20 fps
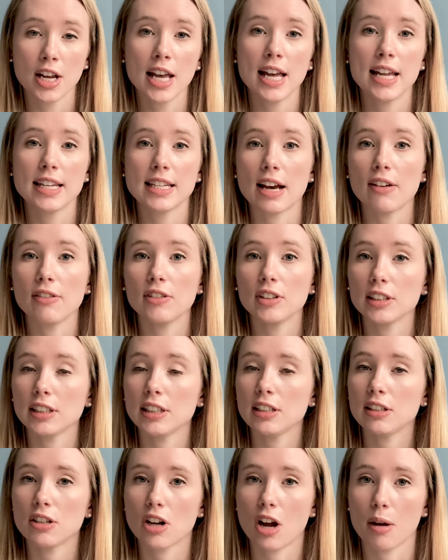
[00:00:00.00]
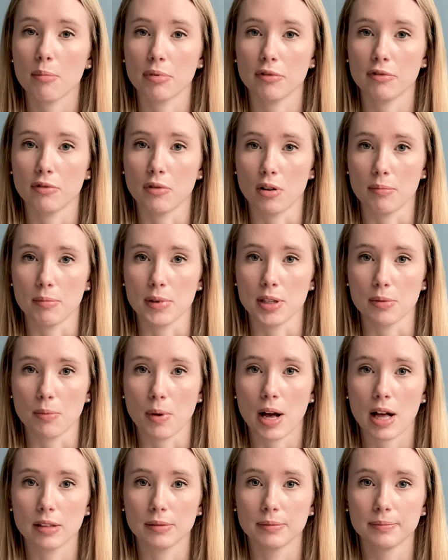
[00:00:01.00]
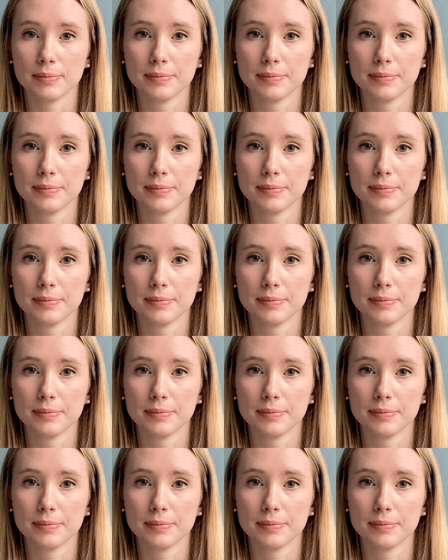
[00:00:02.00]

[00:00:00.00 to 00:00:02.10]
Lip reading: definitely did not perform as well.